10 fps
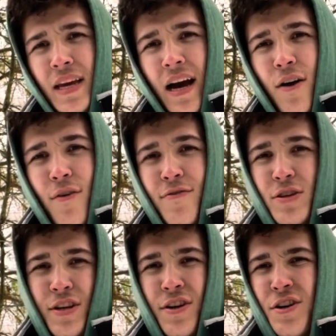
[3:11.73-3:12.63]
However,
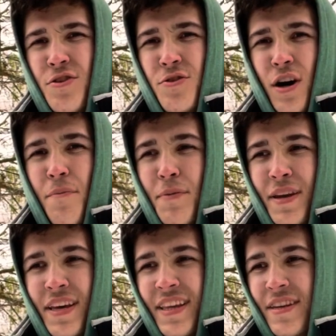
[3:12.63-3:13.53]
they're a new
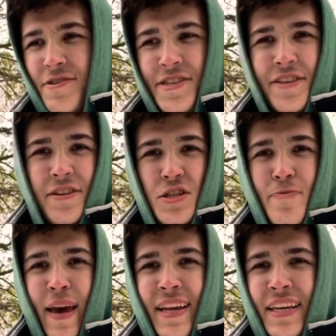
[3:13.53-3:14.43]
company. They're still
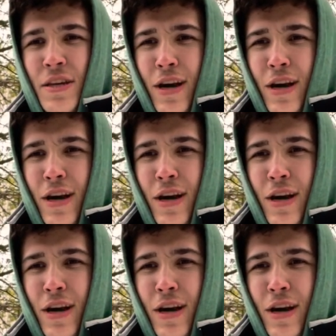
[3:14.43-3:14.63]
expanding.